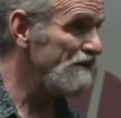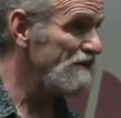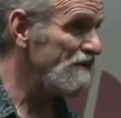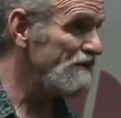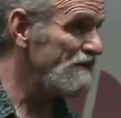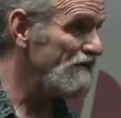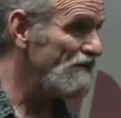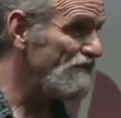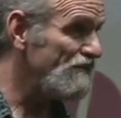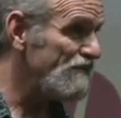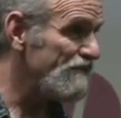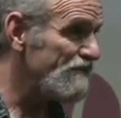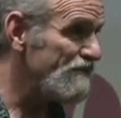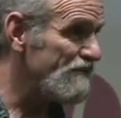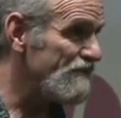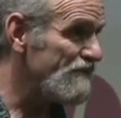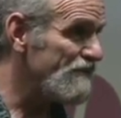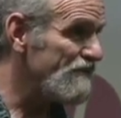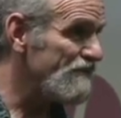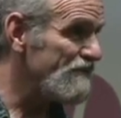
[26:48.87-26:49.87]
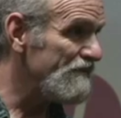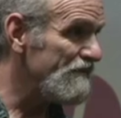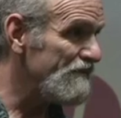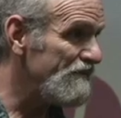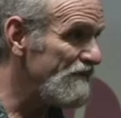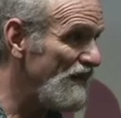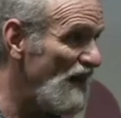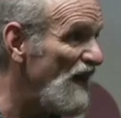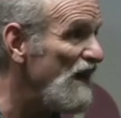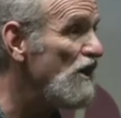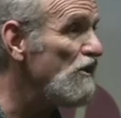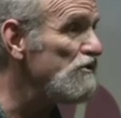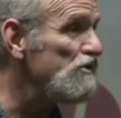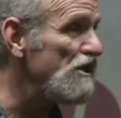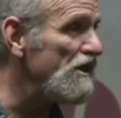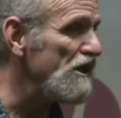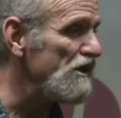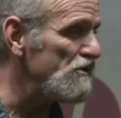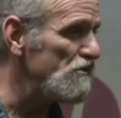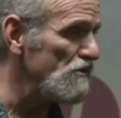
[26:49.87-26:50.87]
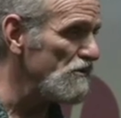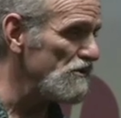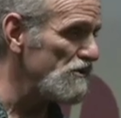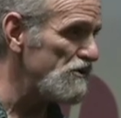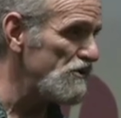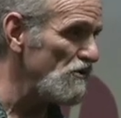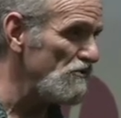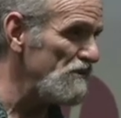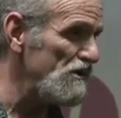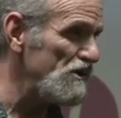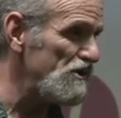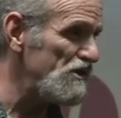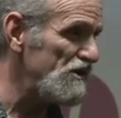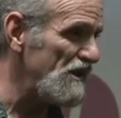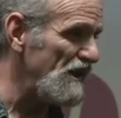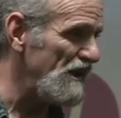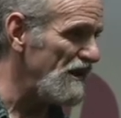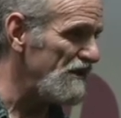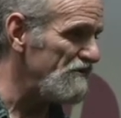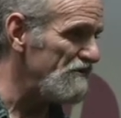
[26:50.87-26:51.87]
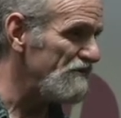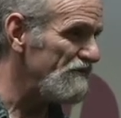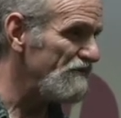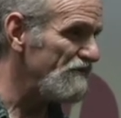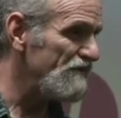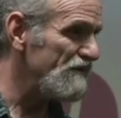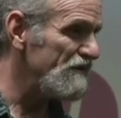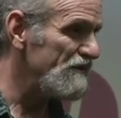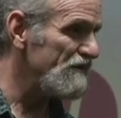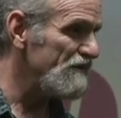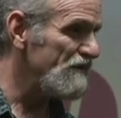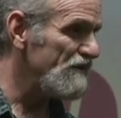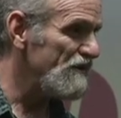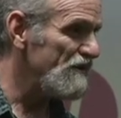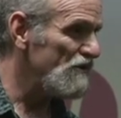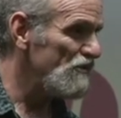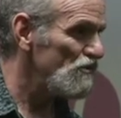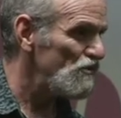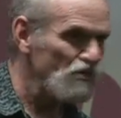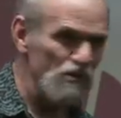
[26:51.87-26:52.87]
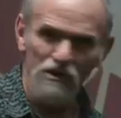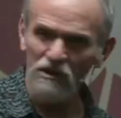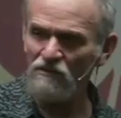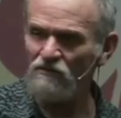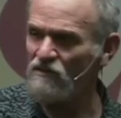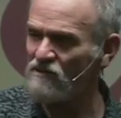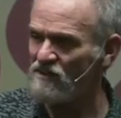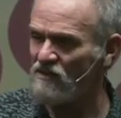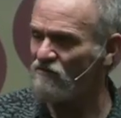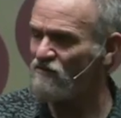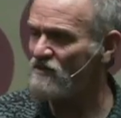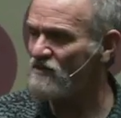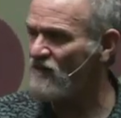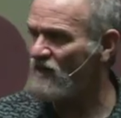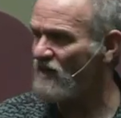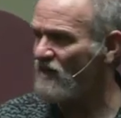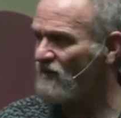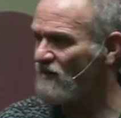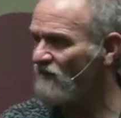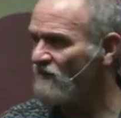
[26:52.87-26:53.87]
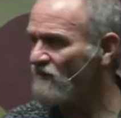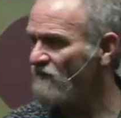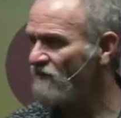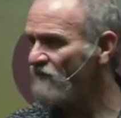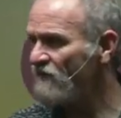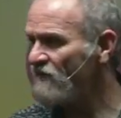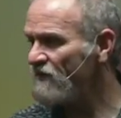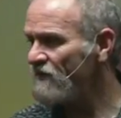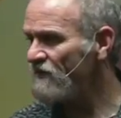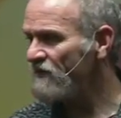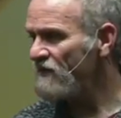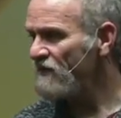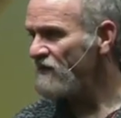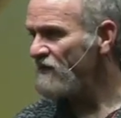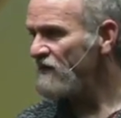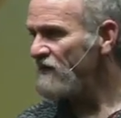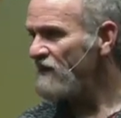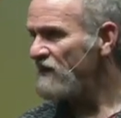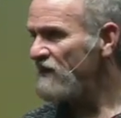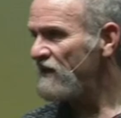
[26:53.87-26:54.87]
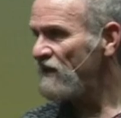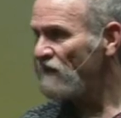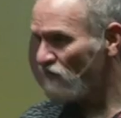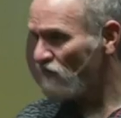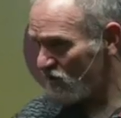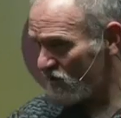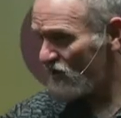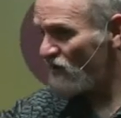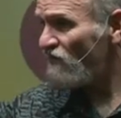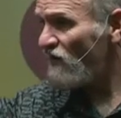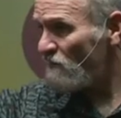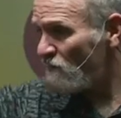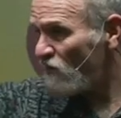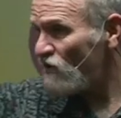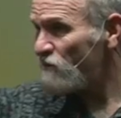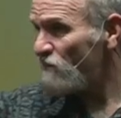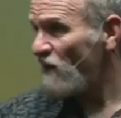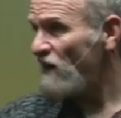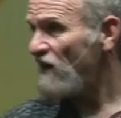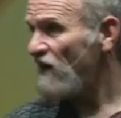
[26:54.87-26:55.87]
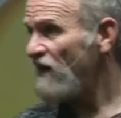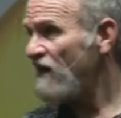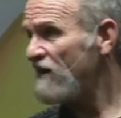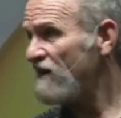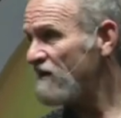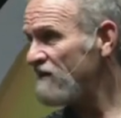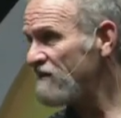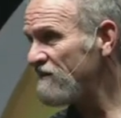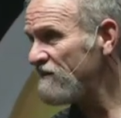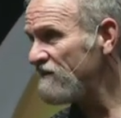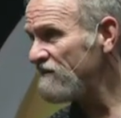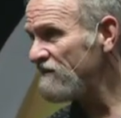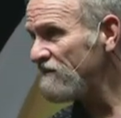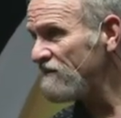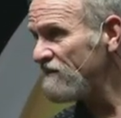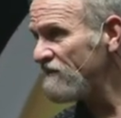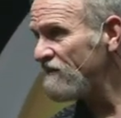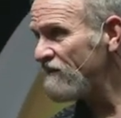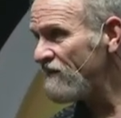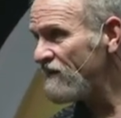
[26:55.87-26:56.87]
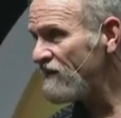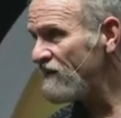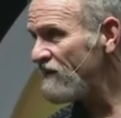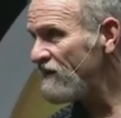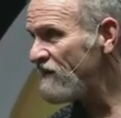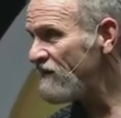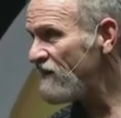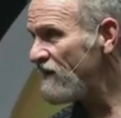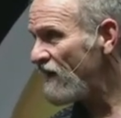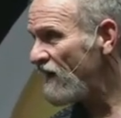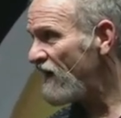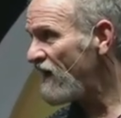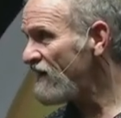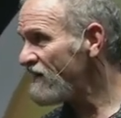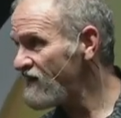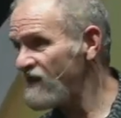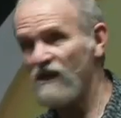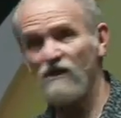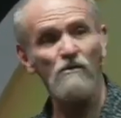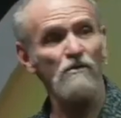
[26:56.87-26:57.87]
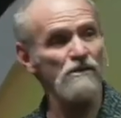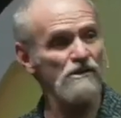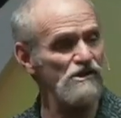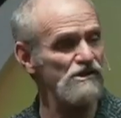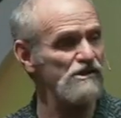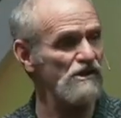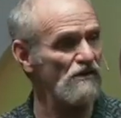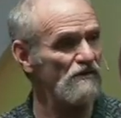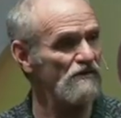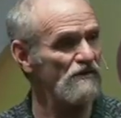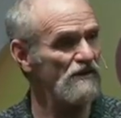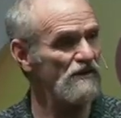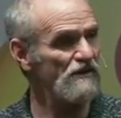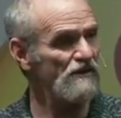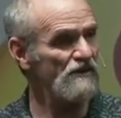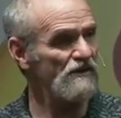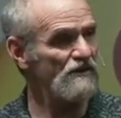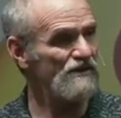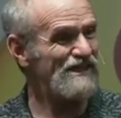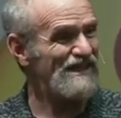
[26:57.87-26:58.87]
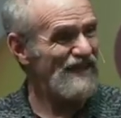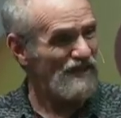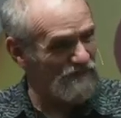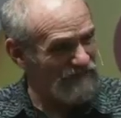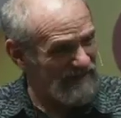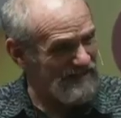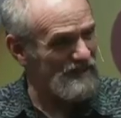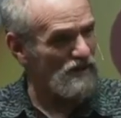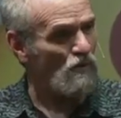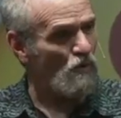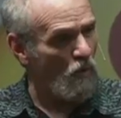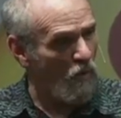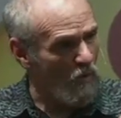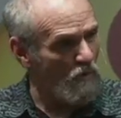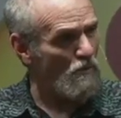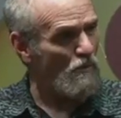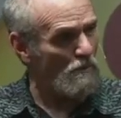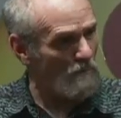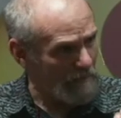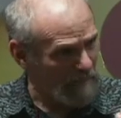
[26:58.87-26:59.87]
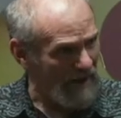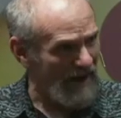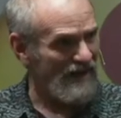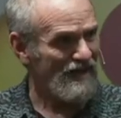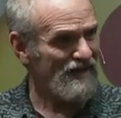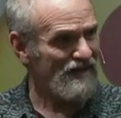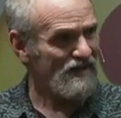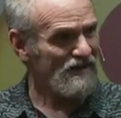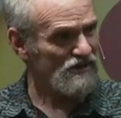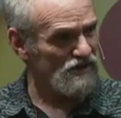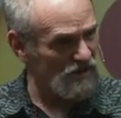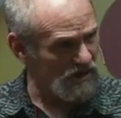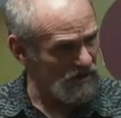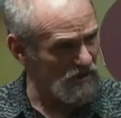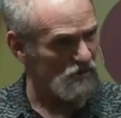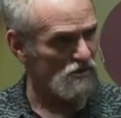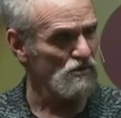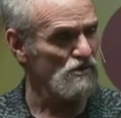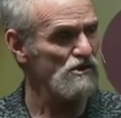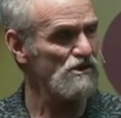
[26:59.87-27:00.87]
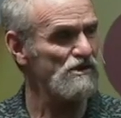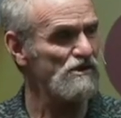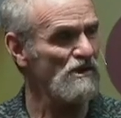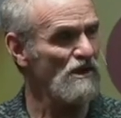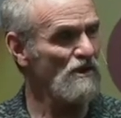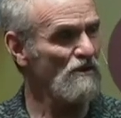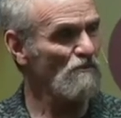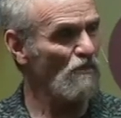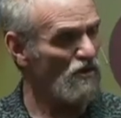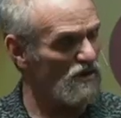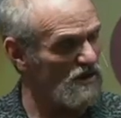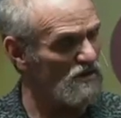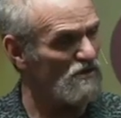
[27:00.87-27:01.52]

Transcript: was the ministry of Jesus, Jesus' ministry. He is the, the leader of your ministry. Everything you do, and you're going to prosper. This is the, the God's condition. You, you got to